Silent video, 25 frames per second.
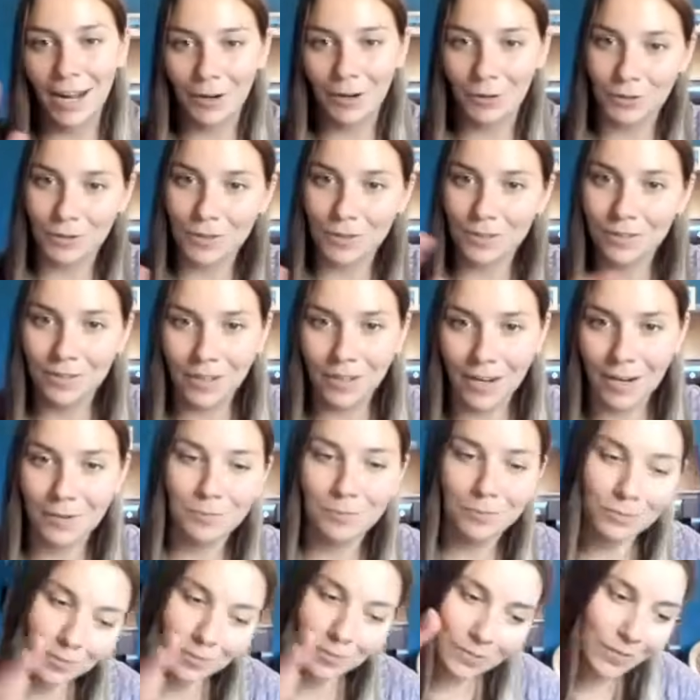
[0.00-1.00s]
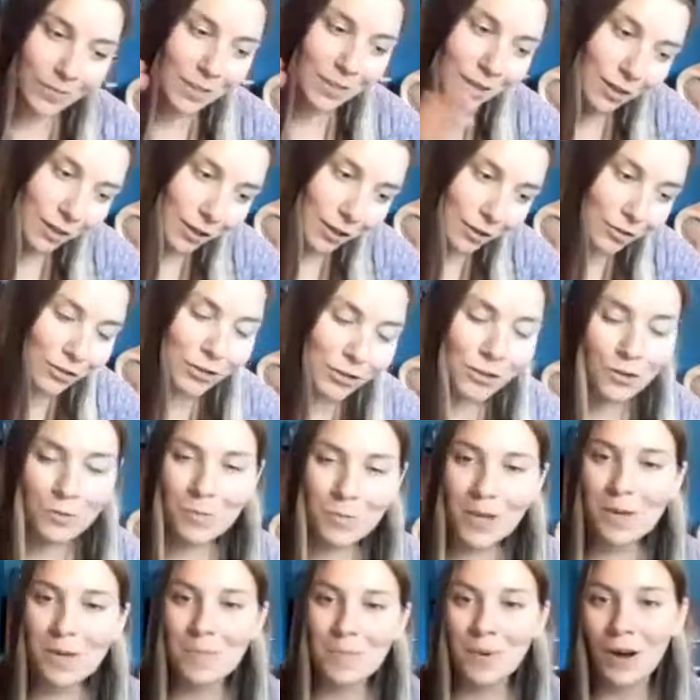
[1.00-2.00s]
I'm a
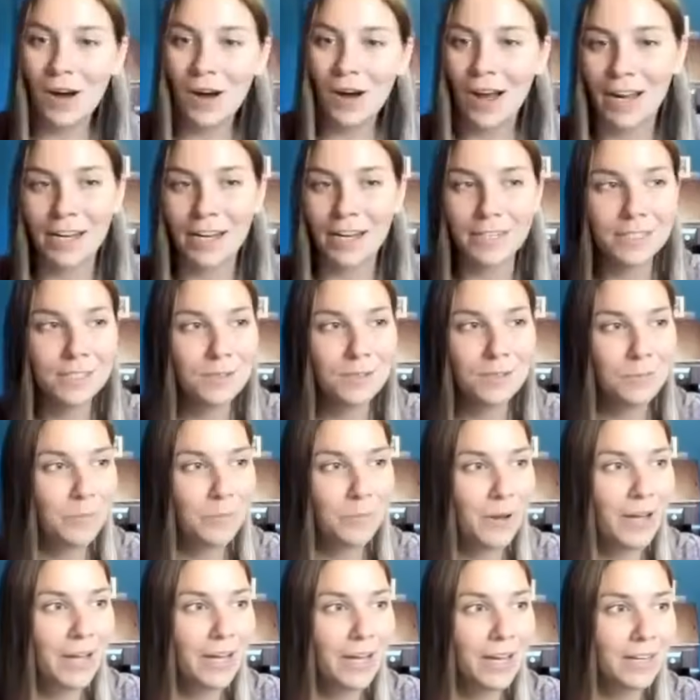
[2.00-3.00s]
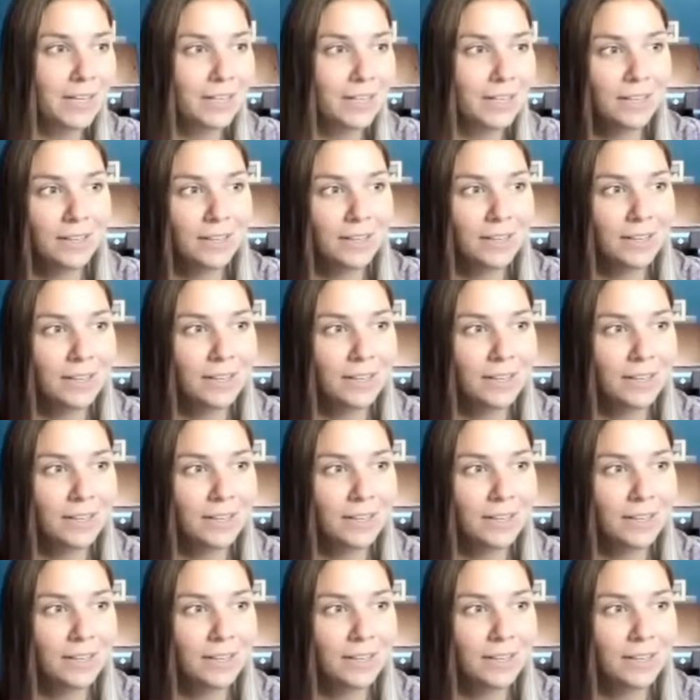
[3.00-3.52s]
little bit behind, but